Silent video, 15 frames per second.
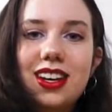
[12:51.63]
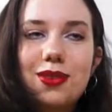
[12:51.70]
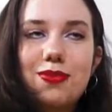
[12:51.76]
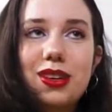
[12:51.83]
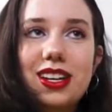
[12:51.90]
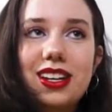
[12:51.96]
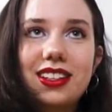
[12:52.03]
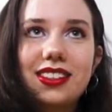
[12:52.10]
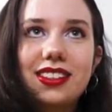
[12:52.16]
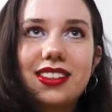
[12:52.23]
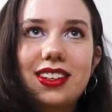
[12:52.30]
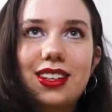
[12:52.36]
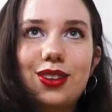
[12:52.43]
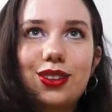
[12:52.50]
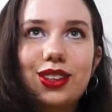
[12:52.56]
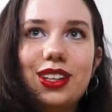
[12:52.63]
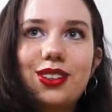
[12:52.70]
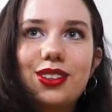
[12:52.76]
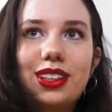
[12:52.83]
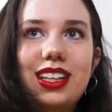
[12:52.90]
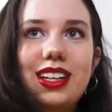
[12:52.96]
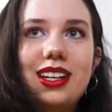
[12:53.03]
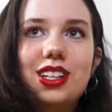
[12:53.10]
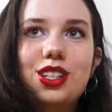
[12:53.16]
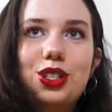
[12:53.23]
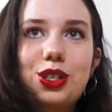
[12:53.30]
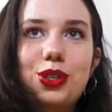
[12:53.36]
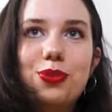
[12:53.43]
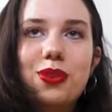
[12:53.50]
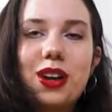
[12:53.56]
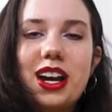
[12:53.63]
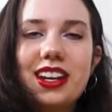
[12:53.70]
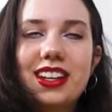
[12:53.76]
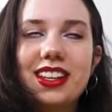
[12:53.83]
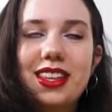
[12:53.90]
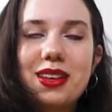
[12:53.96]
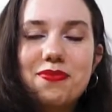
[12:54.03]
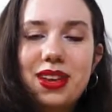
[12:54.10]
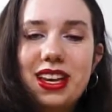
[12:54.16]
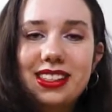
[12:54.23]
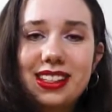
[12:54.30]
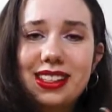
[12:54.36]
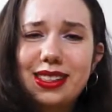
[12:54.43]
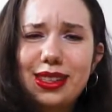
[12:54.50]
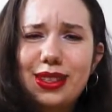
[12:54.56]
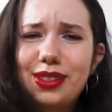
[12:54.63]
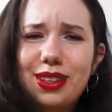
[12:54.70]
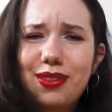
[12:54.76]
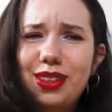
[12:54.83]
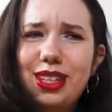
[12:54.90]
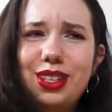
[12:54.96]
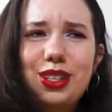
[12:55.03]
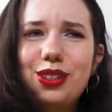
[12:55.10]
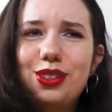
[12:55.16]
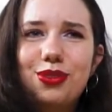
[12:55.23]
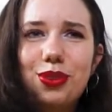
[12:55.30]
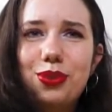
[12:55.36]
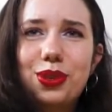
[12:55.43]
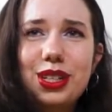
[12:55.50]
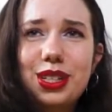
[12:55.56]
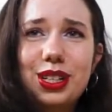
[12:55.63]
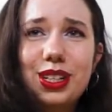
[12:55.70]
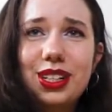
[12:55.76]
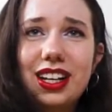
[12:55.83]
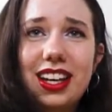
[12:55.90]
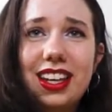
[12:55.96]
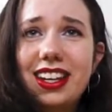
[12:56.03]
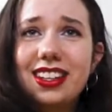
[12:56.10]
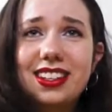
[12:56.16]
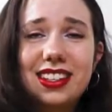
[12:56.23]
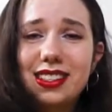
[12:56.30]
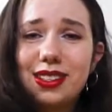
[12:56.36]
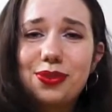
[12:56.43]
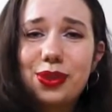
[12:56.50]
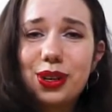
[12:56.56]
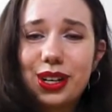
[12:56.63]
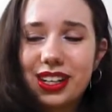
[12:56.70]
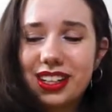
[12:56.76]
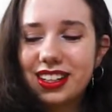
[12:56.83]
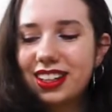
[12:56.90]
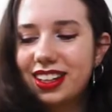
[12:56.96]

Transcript: because you're literally a shoe brand that makes exclusively shoes for winter and it doesn't work.